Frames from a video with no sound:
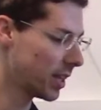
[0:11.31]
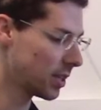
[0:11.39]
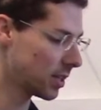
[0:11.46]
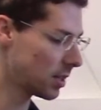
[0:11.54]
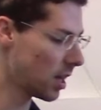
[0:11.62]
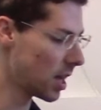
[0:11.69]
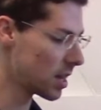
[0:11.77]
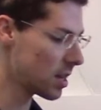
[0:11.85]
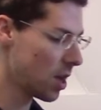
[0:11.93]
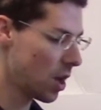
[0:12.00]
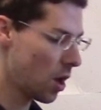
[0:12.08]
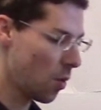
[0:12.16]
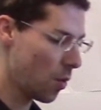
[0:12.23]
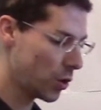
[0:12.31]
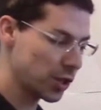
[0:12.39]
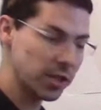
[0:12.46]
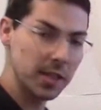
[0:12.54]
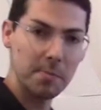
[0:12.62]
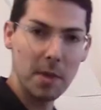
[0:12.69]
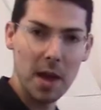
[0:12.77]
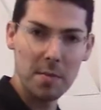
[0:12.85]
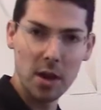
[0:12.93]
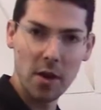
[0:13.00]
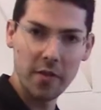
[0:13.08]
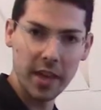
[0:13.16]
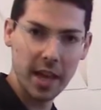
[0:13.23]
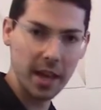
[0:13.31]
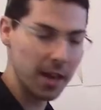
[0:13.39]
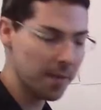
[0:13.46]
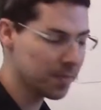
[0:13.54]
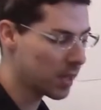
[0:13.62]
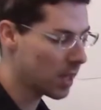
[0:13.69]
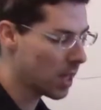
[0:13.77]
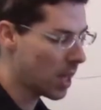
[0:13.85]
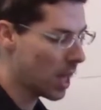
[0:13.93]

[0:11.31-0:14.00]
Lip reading: XS9, which is this baby over here.